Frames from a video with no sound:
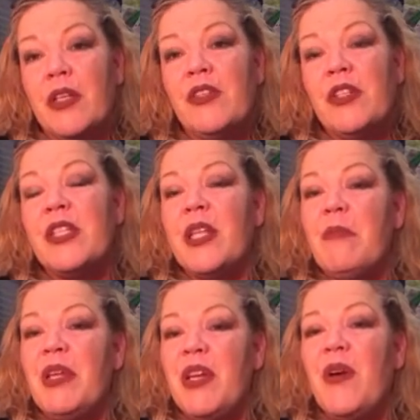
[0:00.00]
just
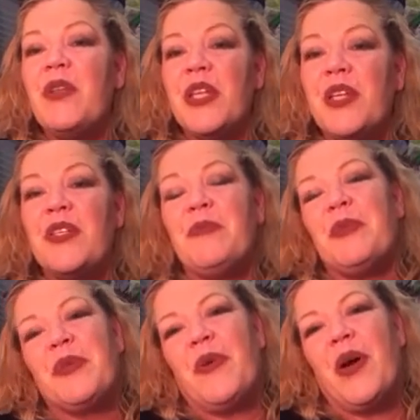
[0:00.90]
let me know that you
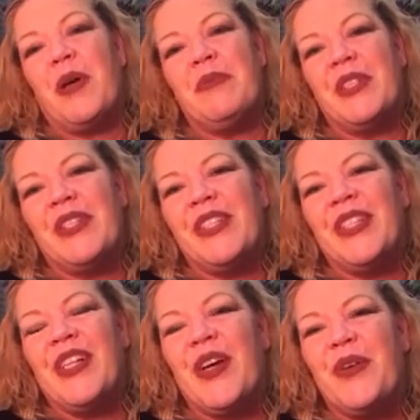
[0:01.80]
subscribed,
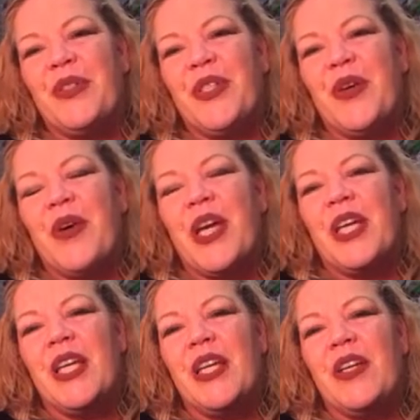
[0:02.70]
so I
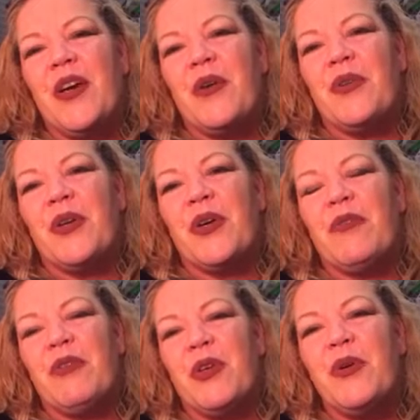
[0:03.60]
can go look
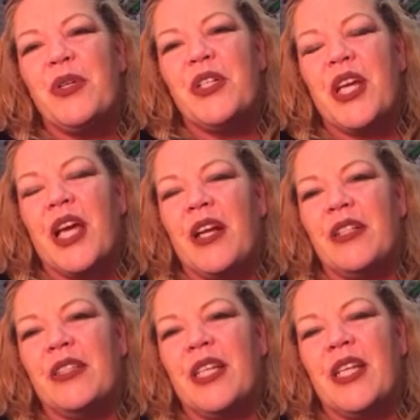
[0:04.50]
for your
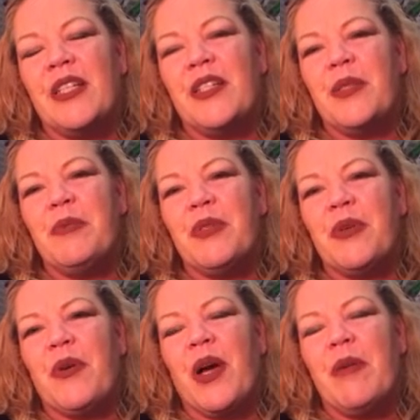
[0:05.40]
channel and
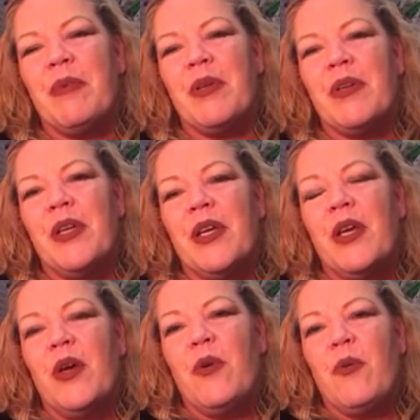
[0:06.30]
subscribe and
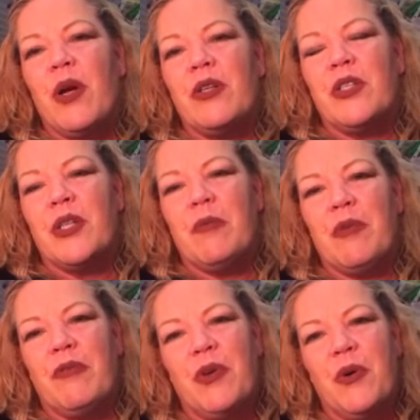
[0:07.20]
watch some
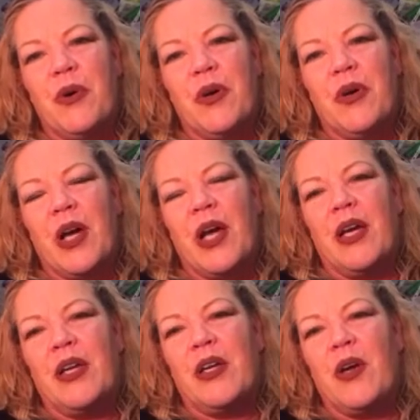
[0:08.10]
of your
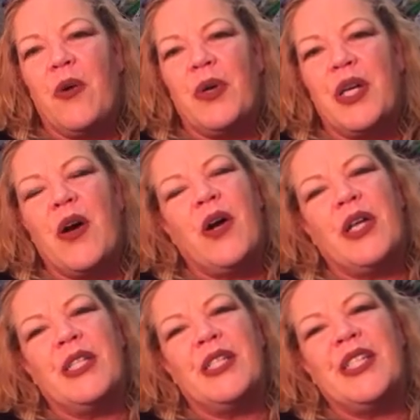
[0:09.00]
going
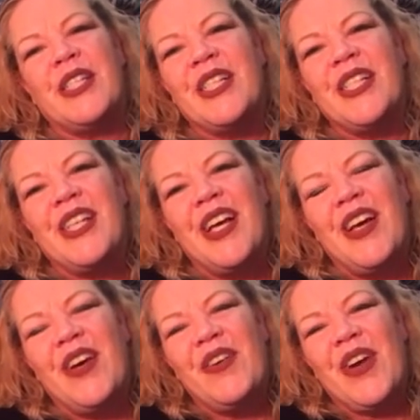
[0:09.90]
ons.
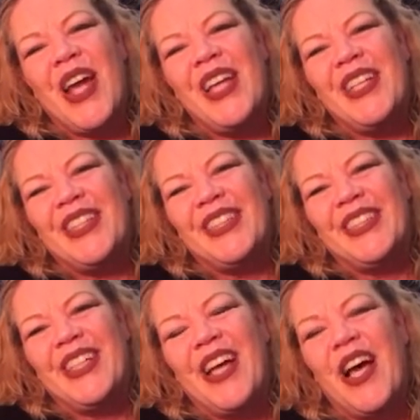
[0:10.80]
All right.
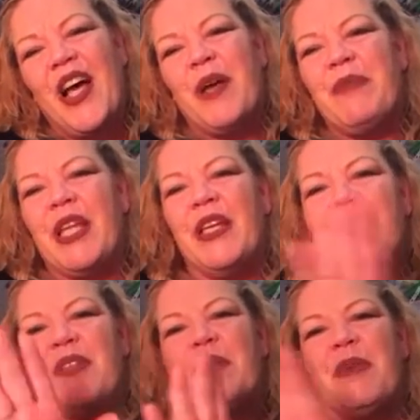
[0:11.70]
Thank
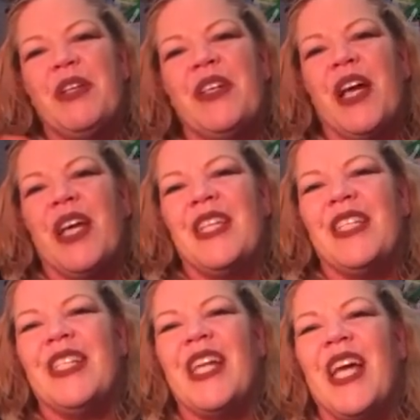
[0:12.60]
you so much,
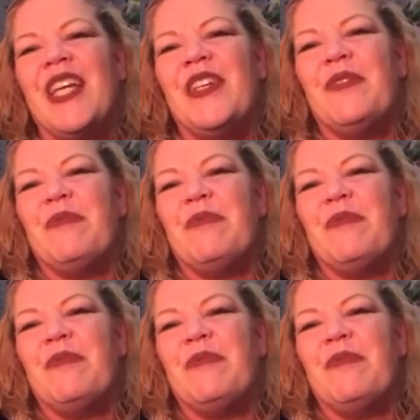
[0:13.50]
guys. Good night.